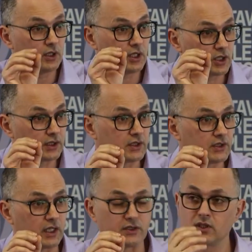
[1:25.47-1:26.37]
each other's
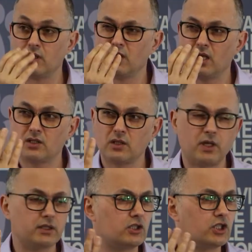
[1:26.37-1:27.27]
eyes. It's
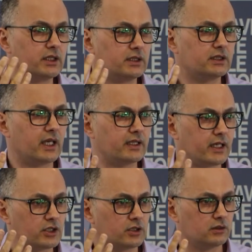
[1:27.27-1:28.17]
about the general
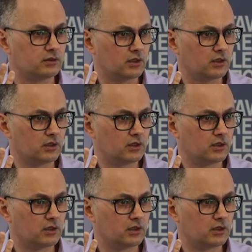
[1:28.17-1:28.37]
direction.